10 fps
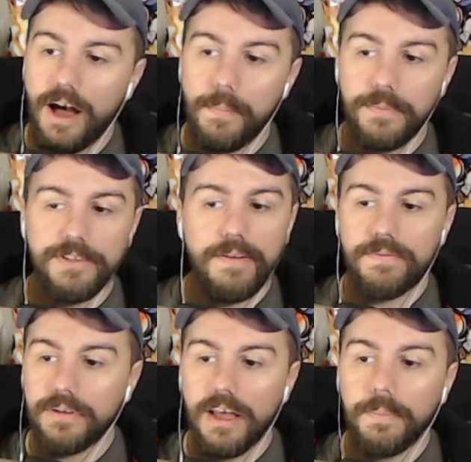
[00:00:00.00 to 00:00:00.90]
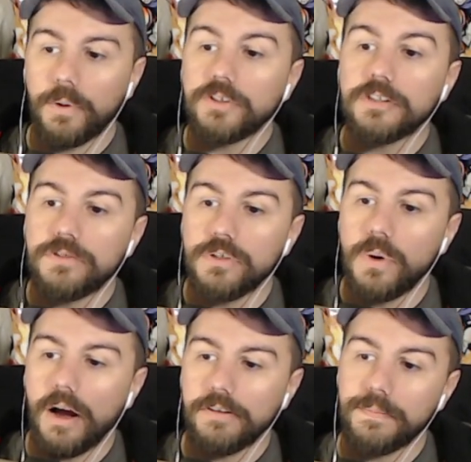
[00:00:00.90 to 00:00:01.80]
Definitely upwards of
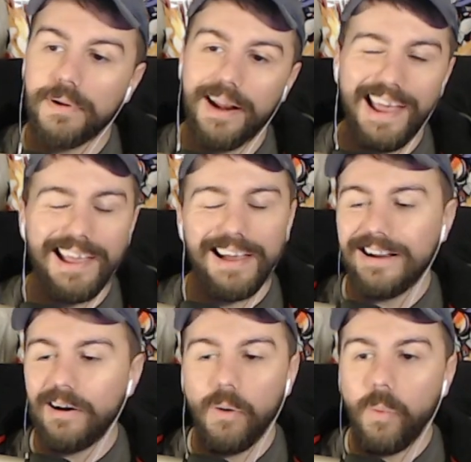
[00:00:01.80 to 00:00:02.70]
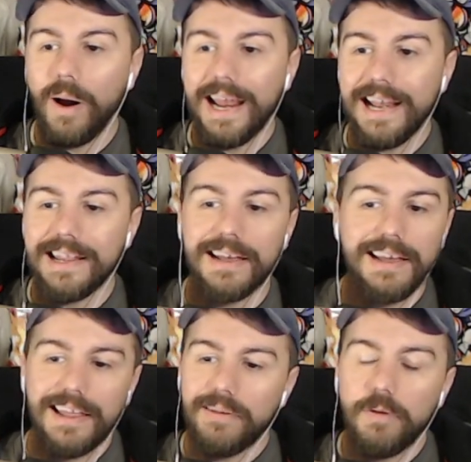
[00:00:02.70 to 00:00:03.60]
200, but hey, you know, a 180
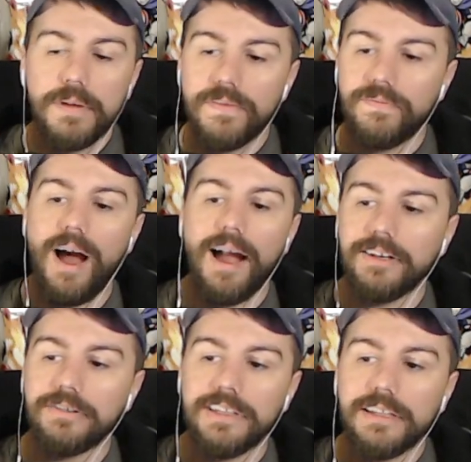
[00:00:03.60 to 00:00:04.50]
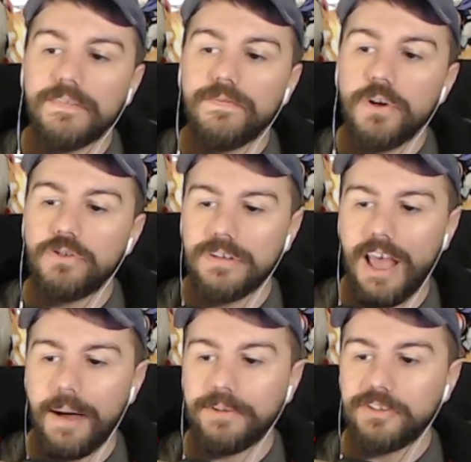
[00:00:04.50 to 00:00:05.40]
would be fine. You're dealing fusion
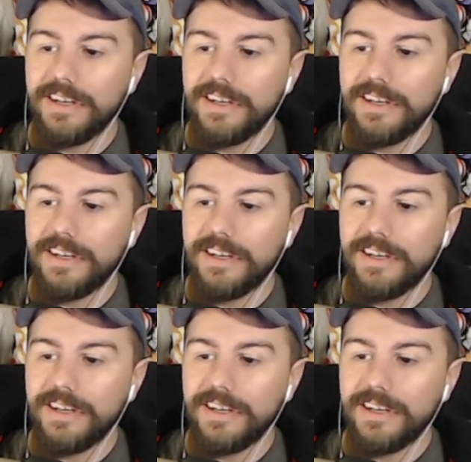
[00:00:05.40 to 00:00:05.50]
damage.